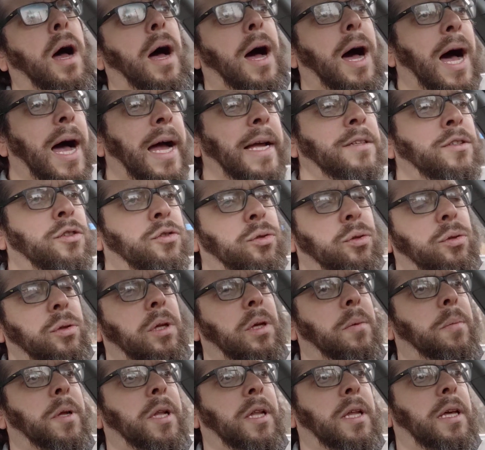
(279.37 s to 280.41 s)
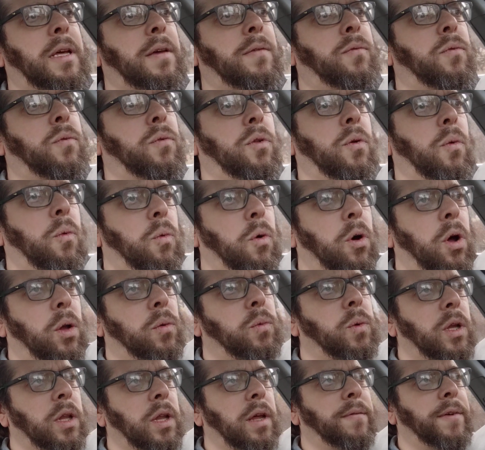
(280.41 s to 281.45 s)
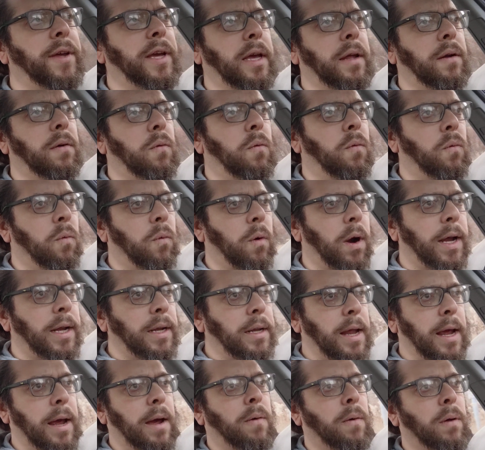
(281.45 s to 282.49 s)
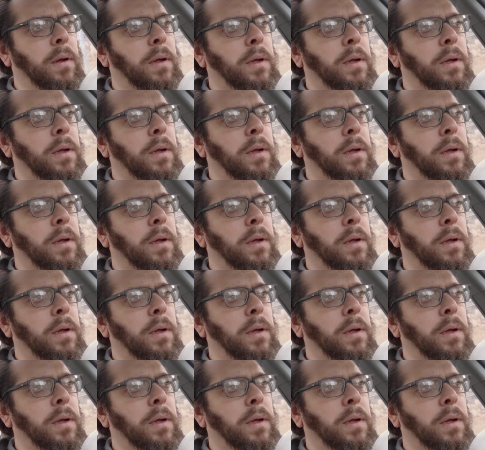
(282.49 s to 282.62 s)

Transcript: I truly believe the world we're living in right now